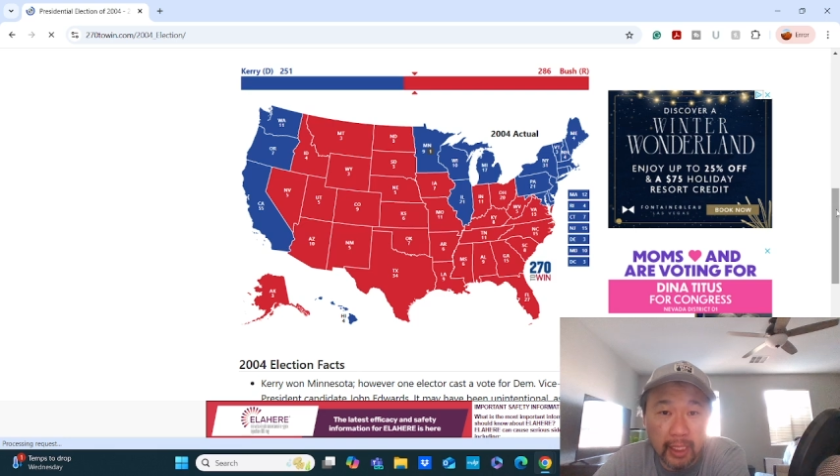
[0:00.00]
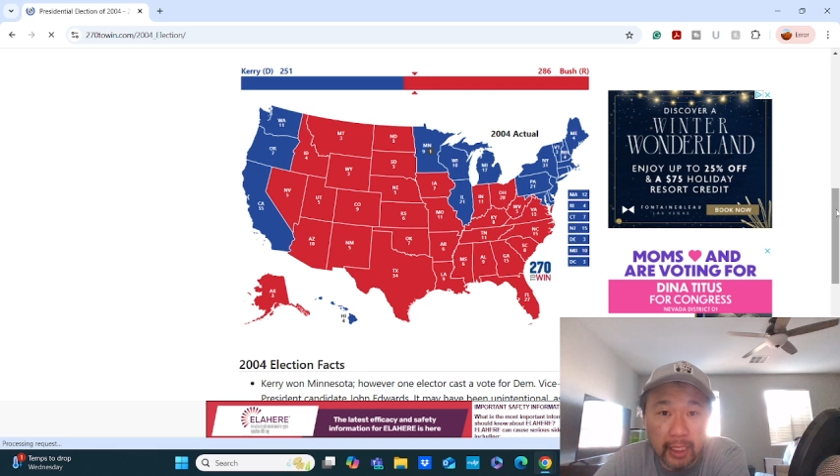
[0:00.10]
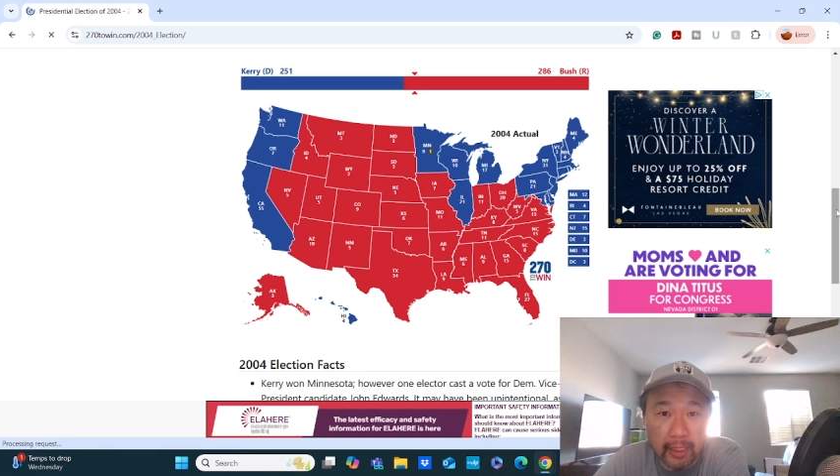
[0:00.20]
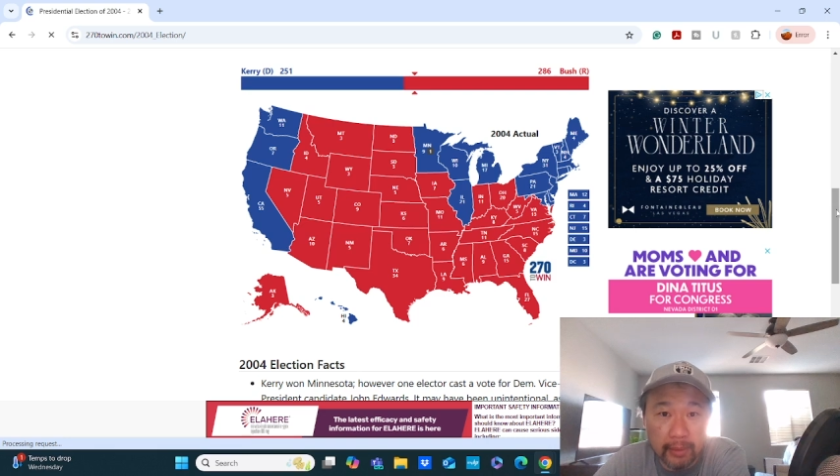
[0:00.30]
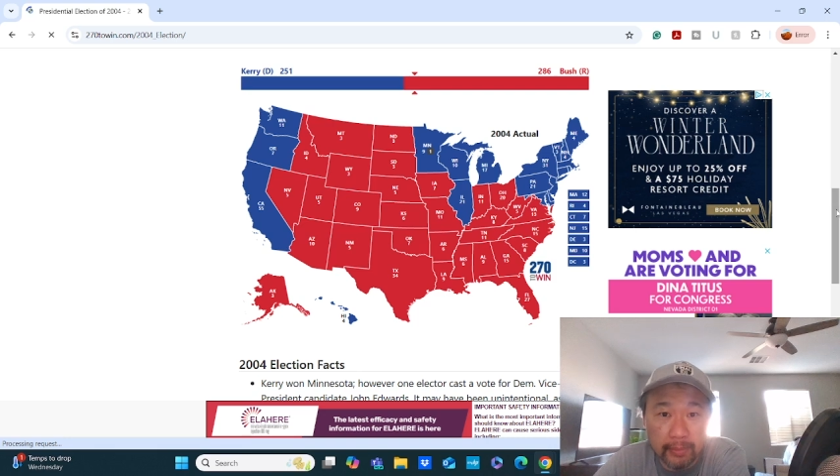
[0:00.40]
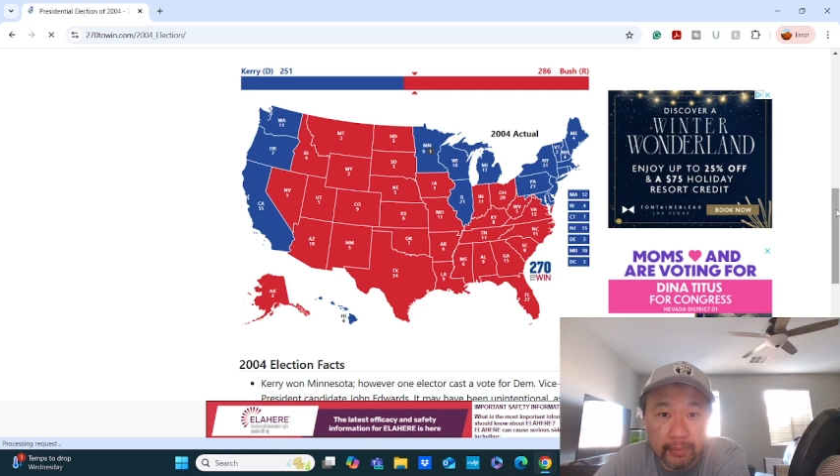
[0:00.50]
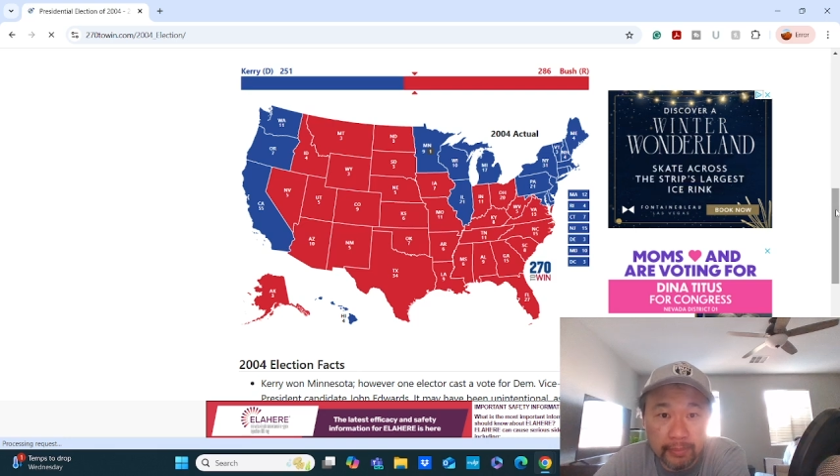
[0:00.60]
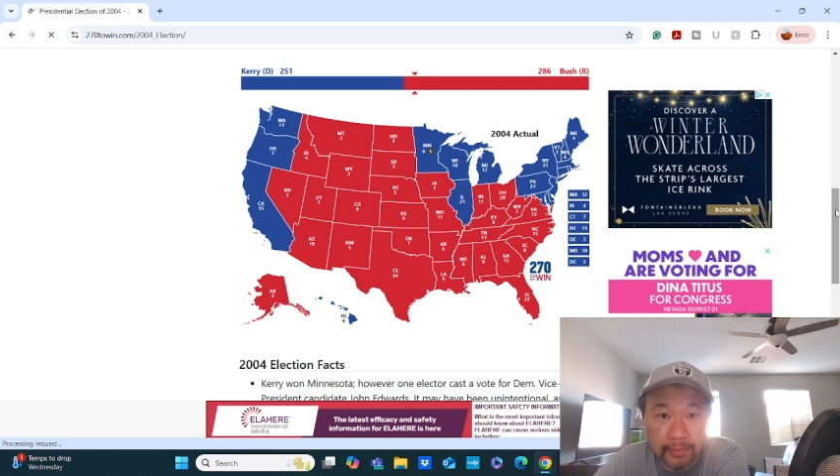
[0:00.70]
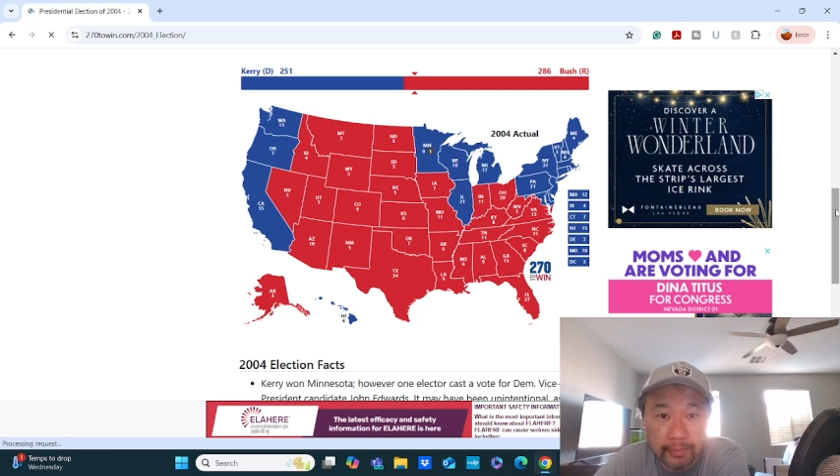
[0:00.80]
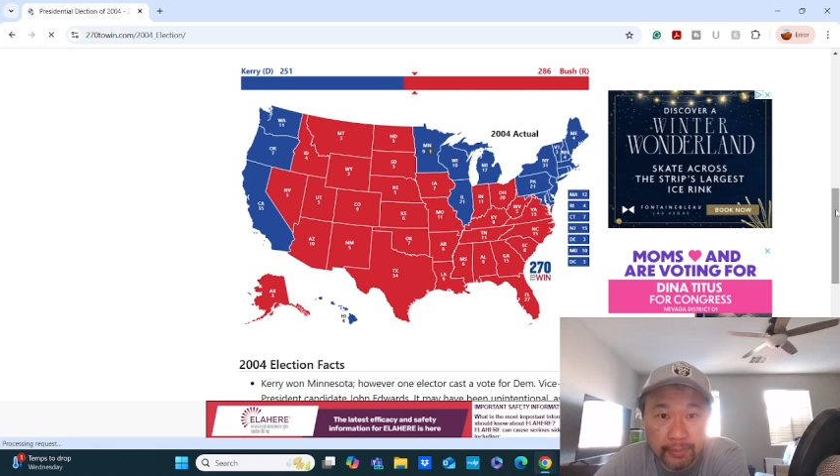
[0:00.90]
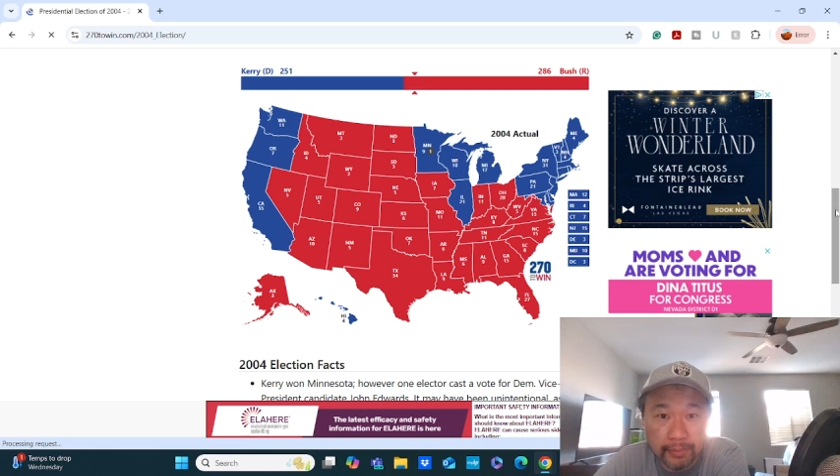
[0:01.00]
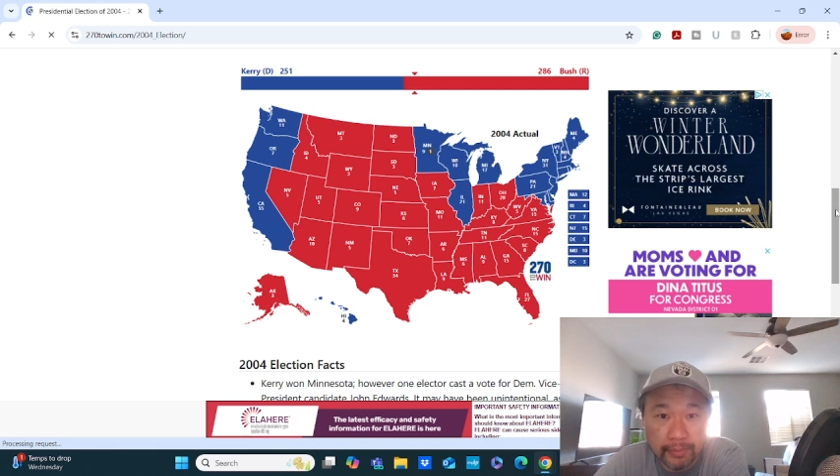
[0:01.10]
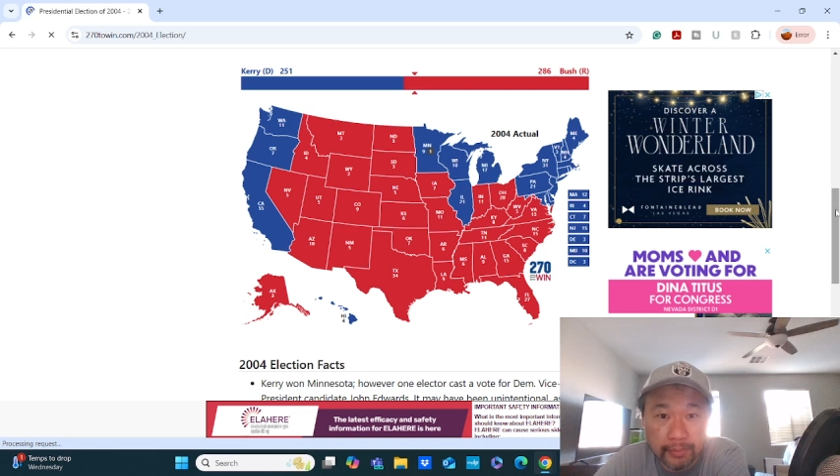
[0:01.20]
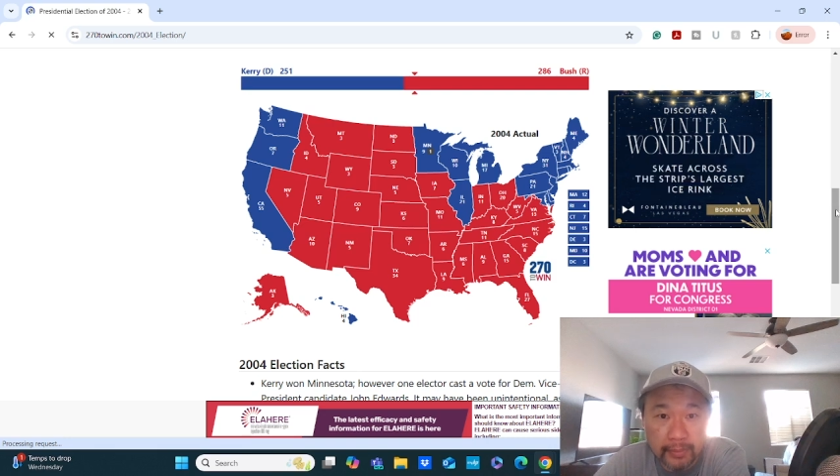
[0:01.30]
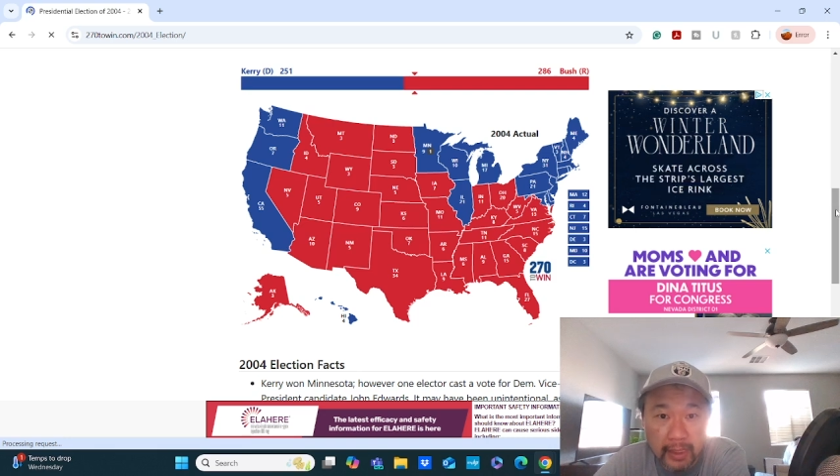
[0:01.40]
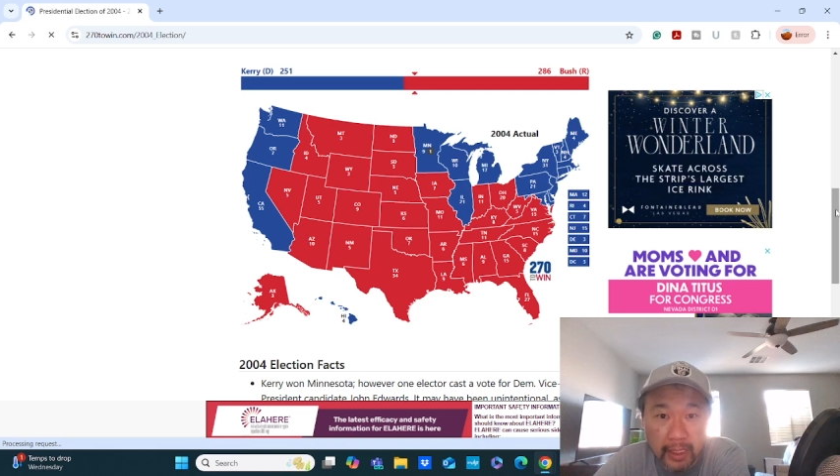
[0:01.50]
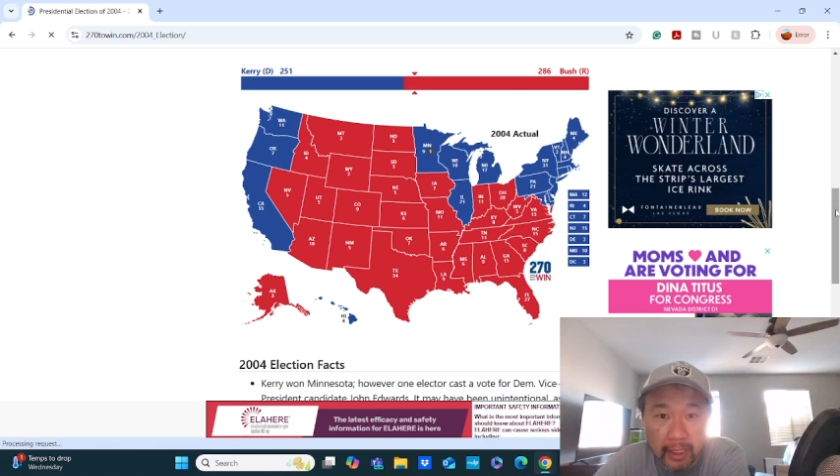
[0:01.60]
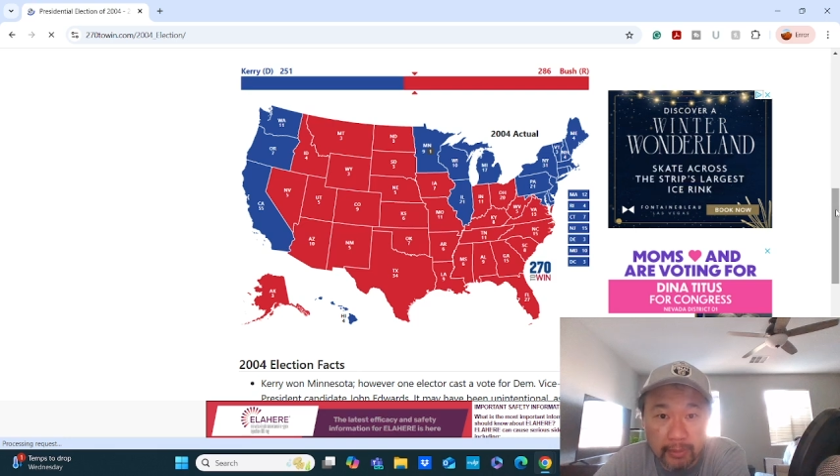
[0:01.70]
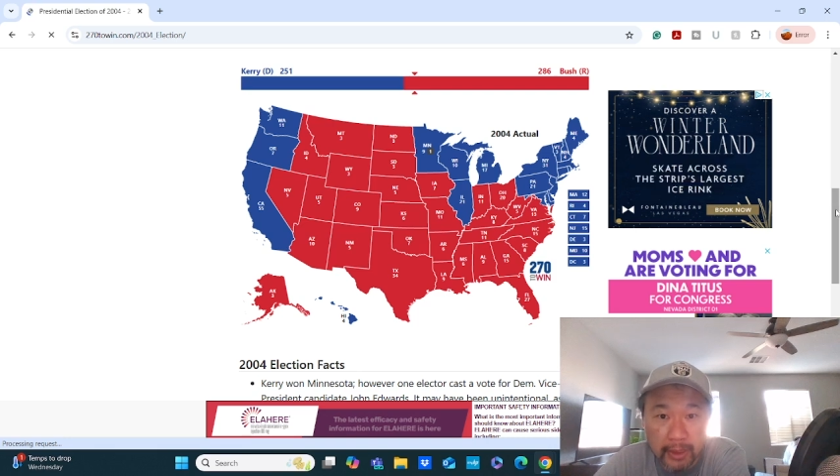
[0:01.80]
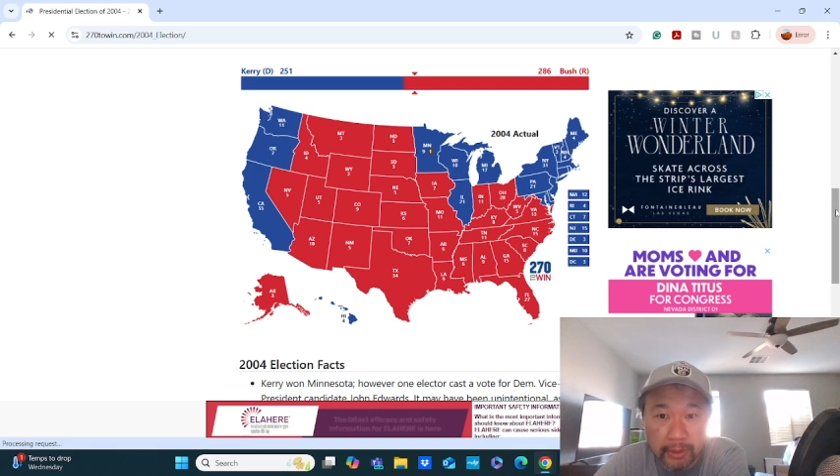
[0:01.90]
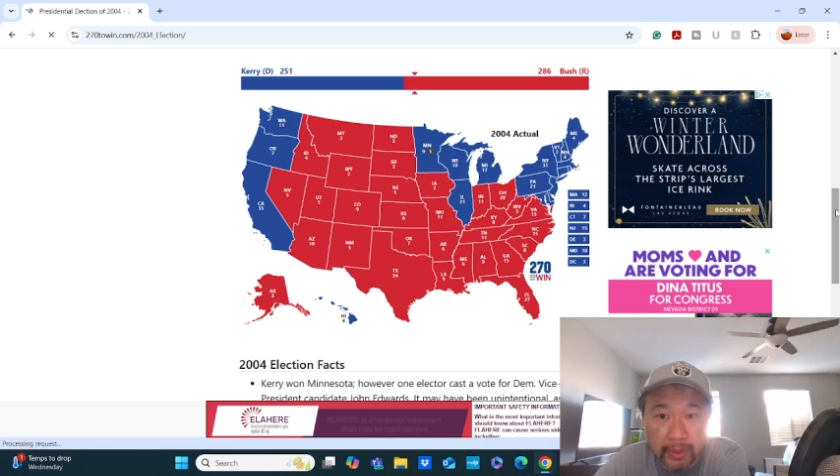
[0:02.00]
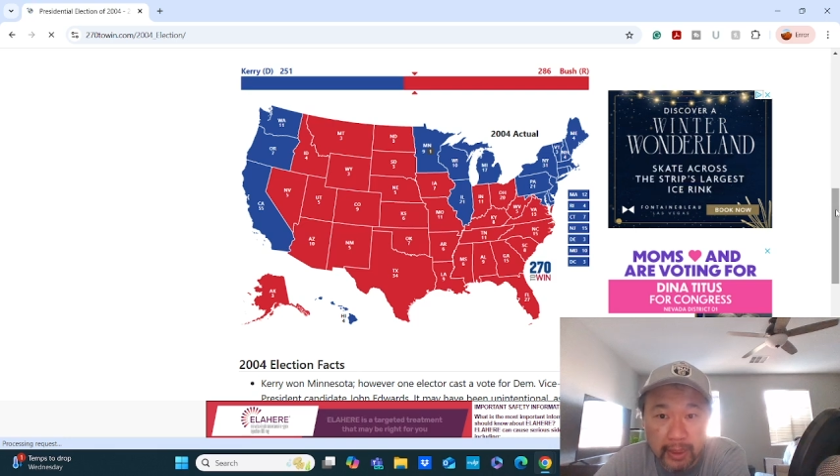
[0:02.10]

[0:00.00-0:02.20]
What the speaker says: how much